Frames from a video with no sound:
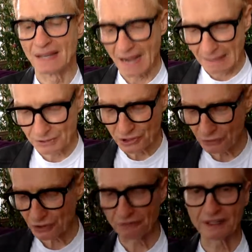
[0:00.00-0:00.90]
I'm
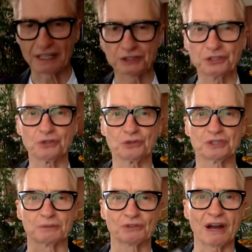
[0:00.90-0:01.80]
Scoot. Don't forget to
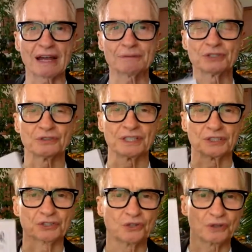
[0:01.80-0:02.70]
subscribe to the
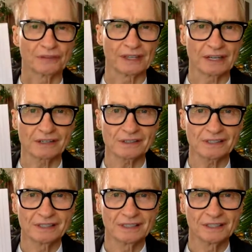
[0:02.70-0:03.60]
Scoot on the Air
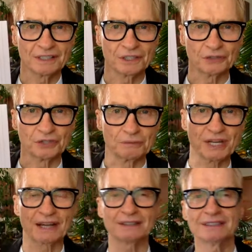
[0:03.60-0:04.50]
YouTube
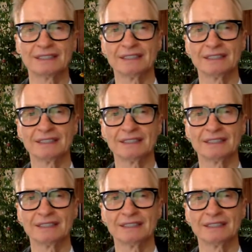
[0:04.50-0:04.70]
channel.